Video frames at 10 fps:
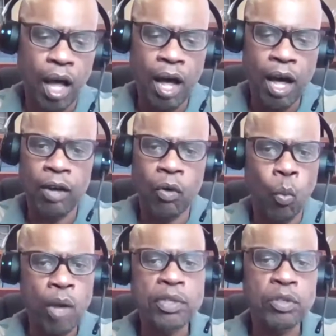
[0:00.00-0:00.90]

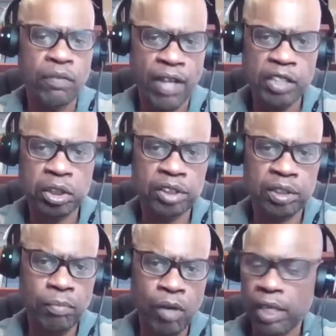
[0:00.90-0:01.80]
When we do
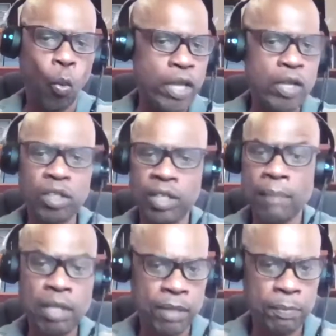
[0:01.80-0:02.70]
evangelism work, we don't
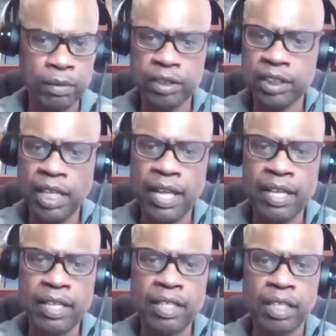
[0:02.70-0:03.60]
come to people and
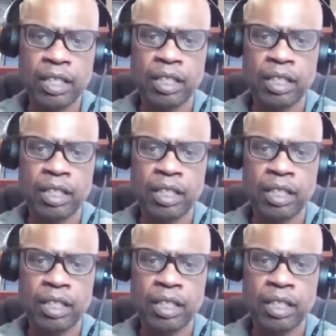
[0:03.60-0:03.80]
say,